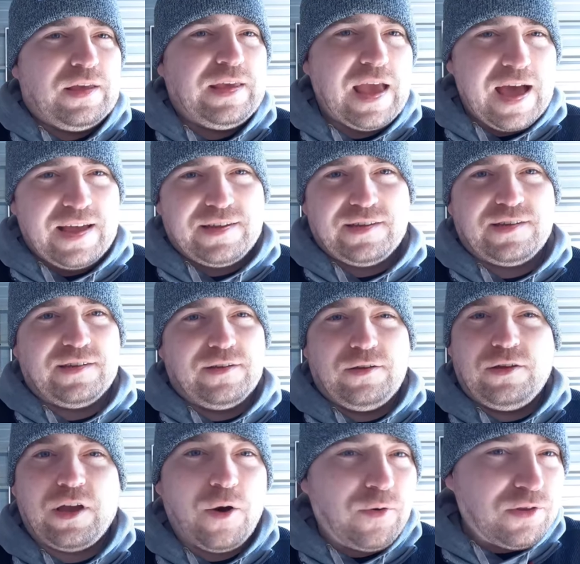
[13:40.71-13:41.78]
Yes,
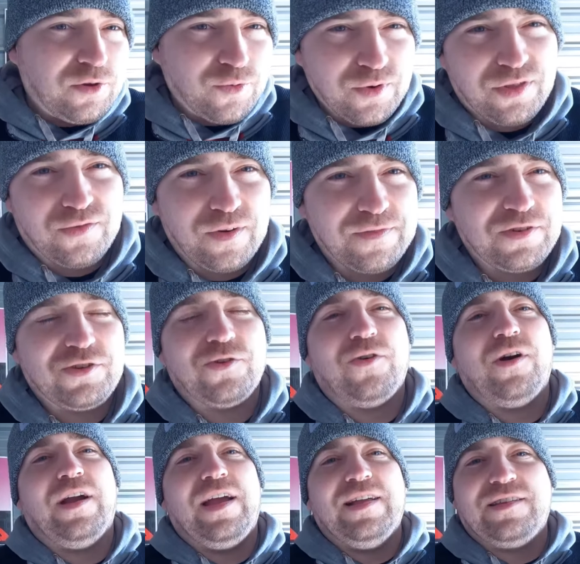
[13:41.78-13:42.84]
going to a thrift
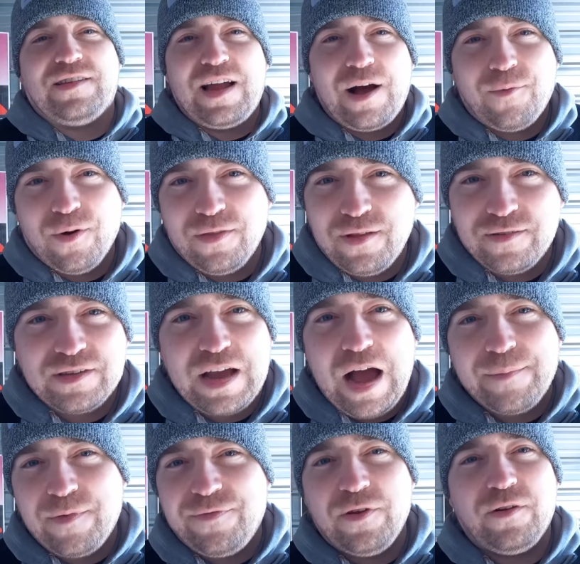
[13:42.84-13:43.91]
store, it's not worth your
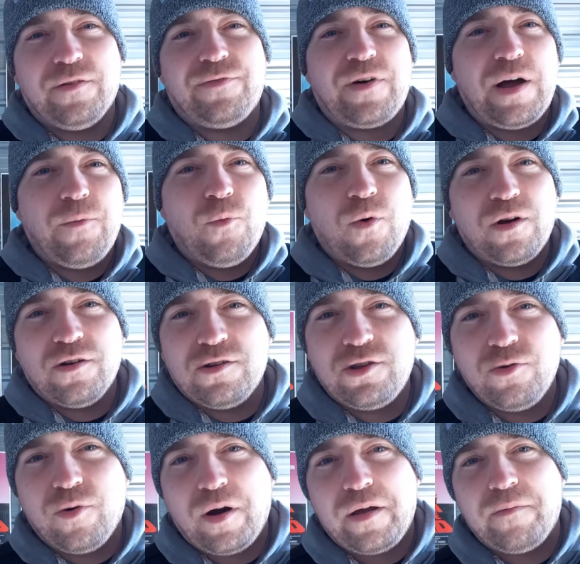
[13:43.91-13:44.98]
time if you only find 1 or
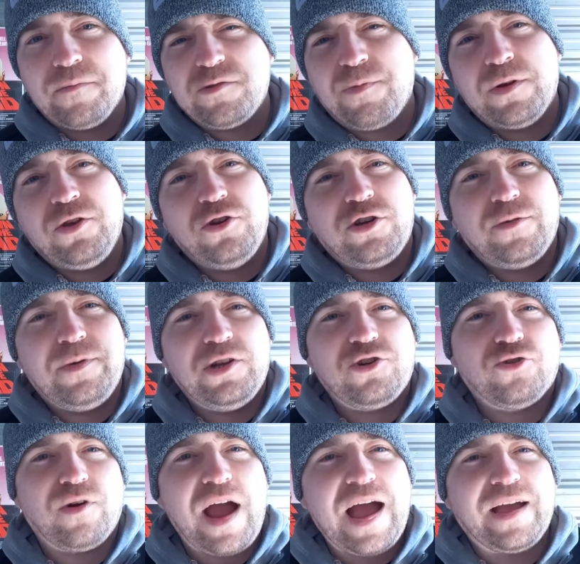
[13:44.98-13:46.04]
2 items, but you should be
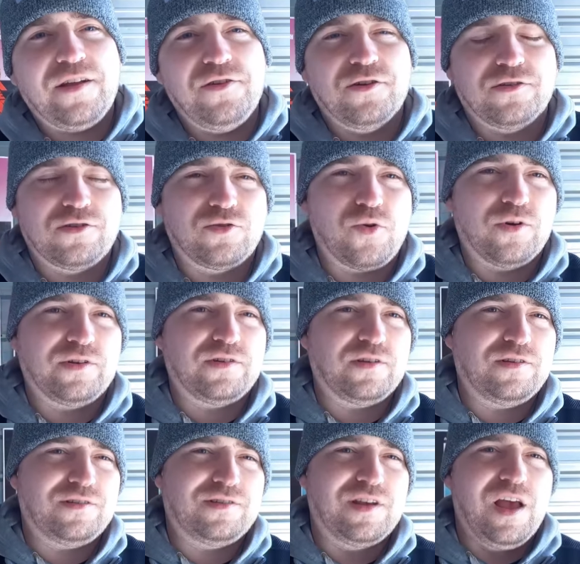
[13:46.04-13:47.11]
tracking your
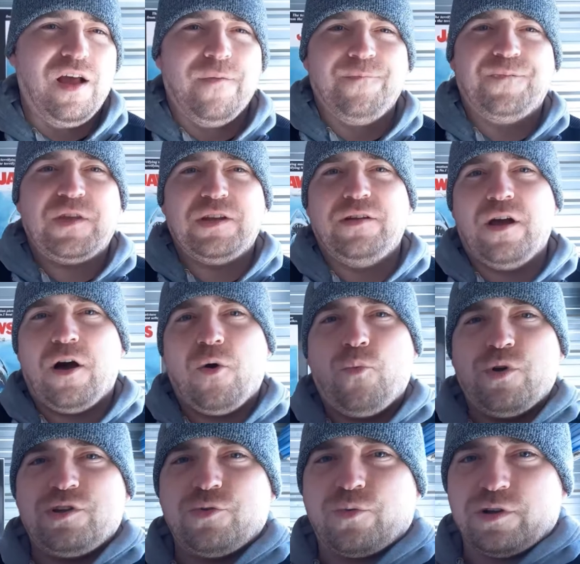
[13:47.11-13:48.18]
sources to know
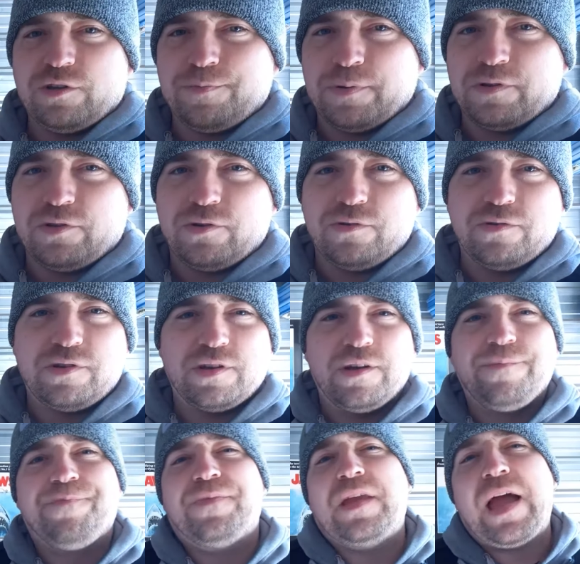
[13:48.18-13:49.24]
which ones produce,
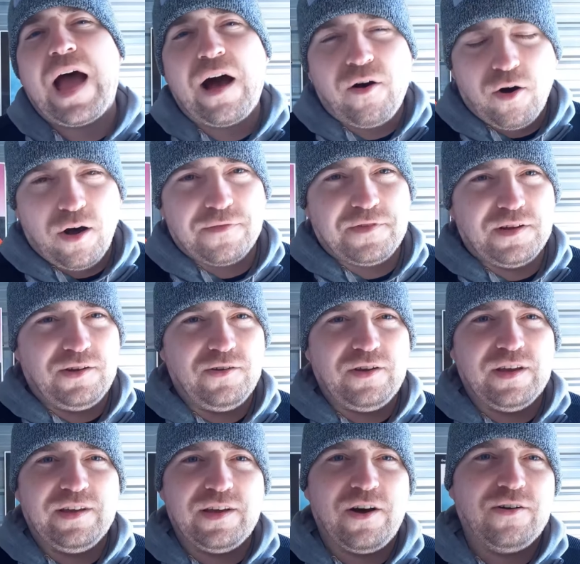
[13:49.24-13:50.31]
how often you
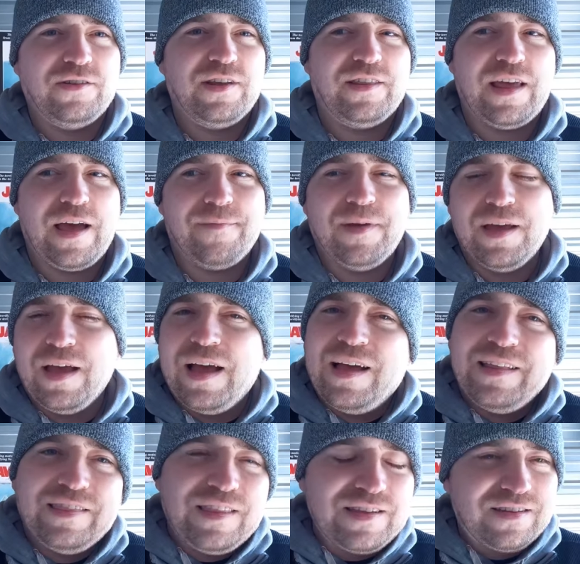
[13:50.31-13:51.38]
can go to them.
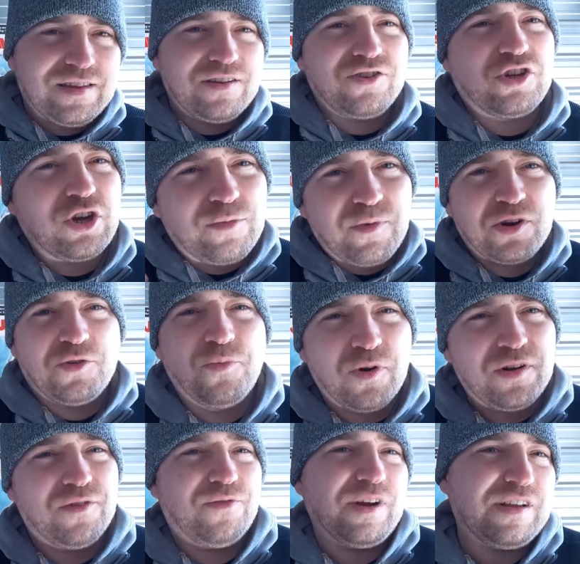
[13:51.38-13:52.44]
There's so much
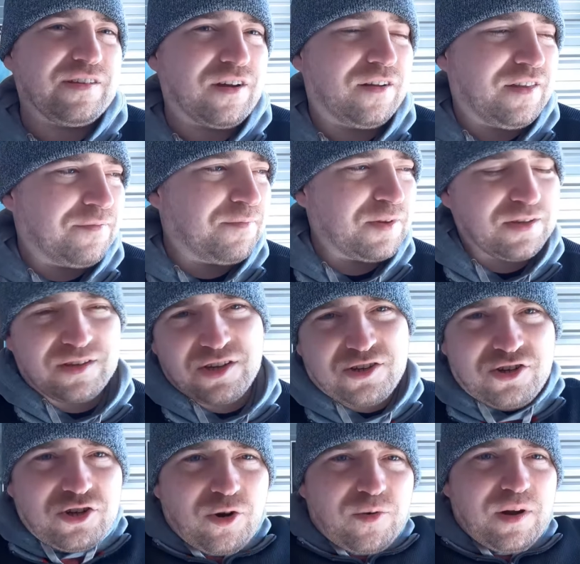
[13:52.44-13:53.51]
more to resell than
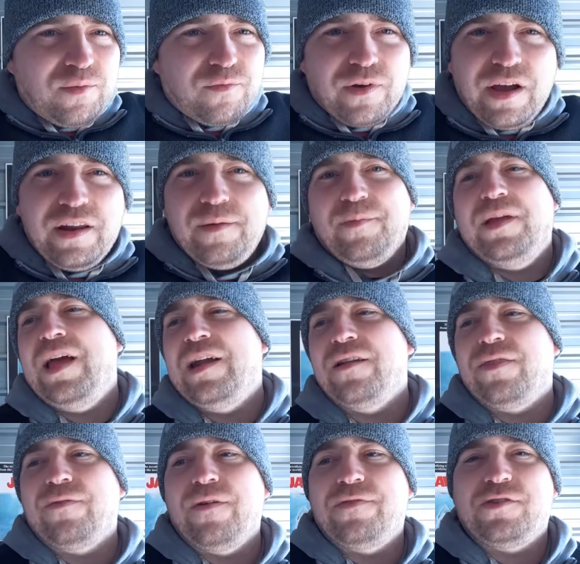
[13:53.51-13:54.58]
just showing up randomly at
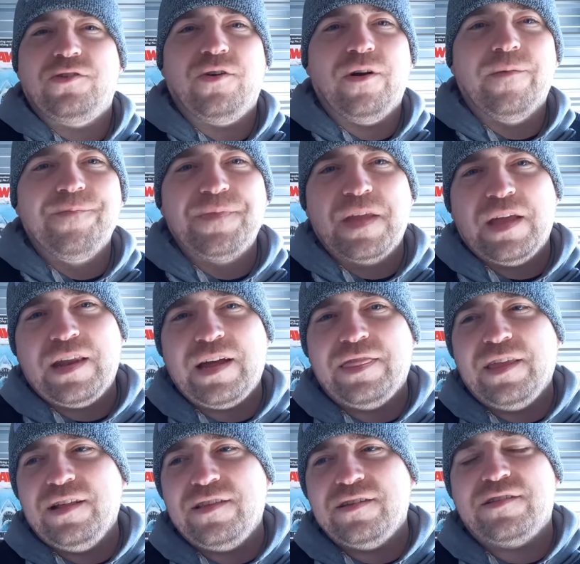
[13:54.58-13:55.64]
a thrift store. And I
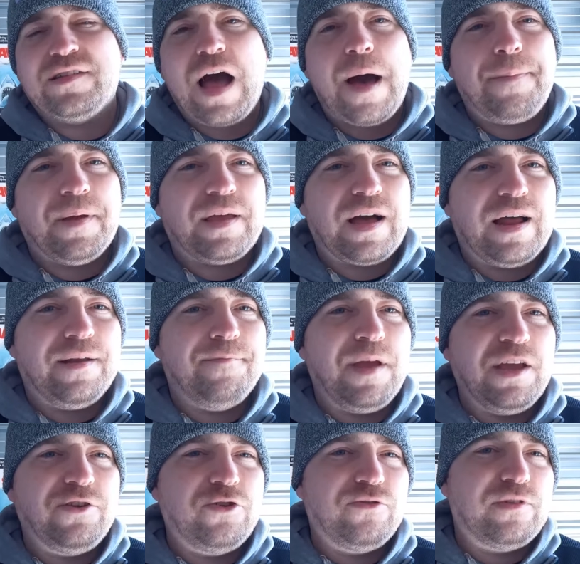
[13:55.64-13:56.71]
think this topic kind of
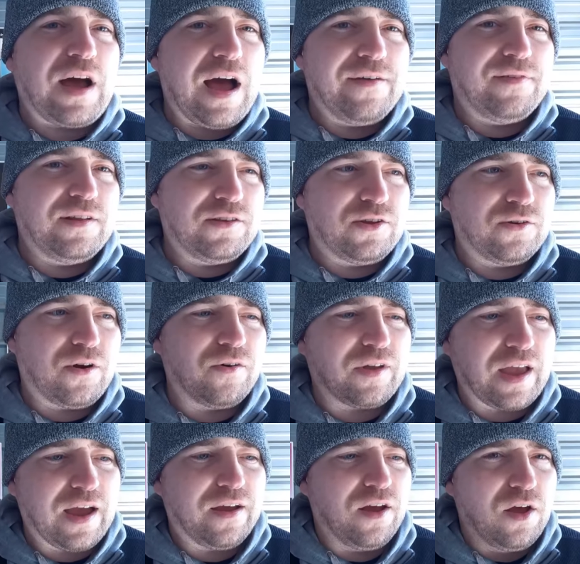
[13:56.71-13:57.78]
makes you dive into,
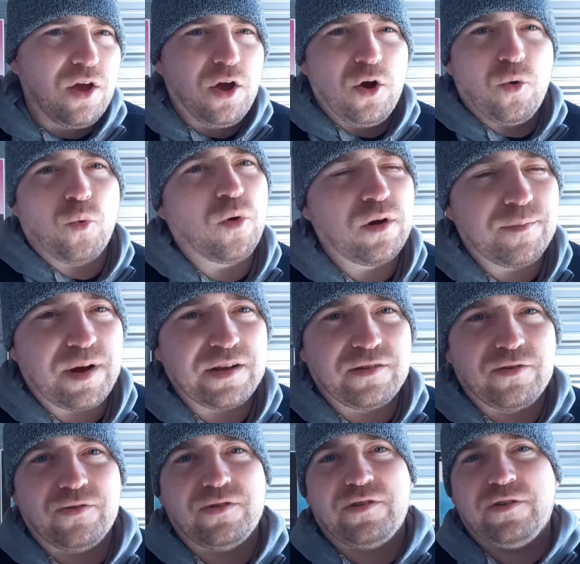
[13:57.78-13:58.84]
okay, what are my
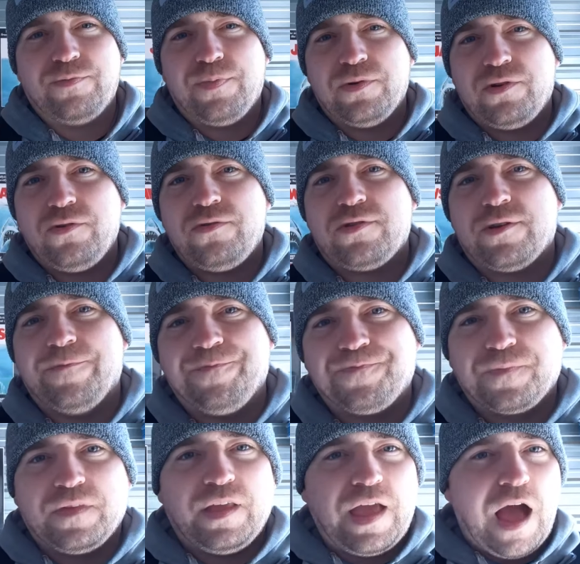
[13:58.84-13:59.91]
sources producing?
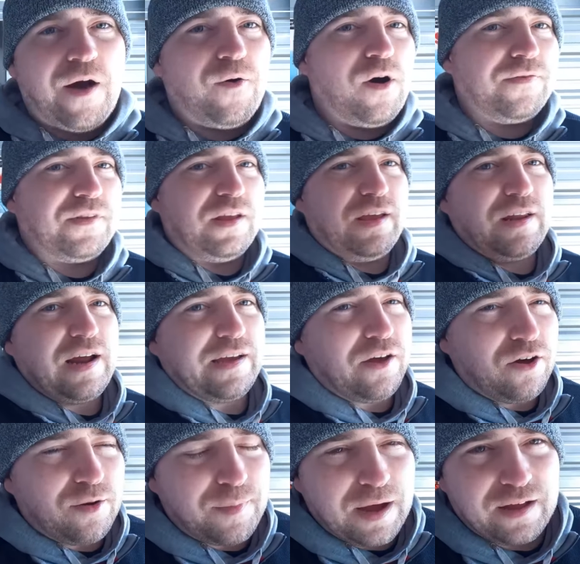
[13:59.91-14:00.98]
How often can I
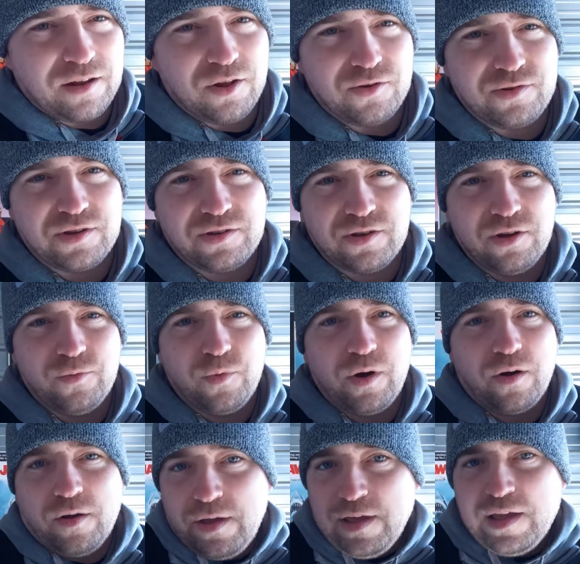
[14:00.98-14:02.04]
go to my closest
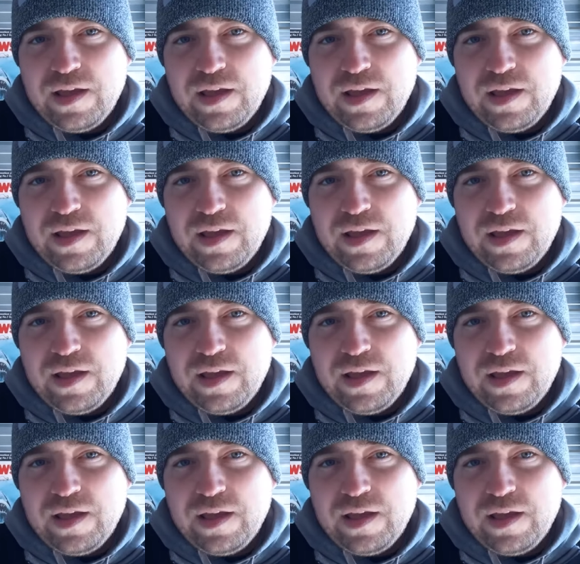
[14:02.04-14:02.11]
Goodwill?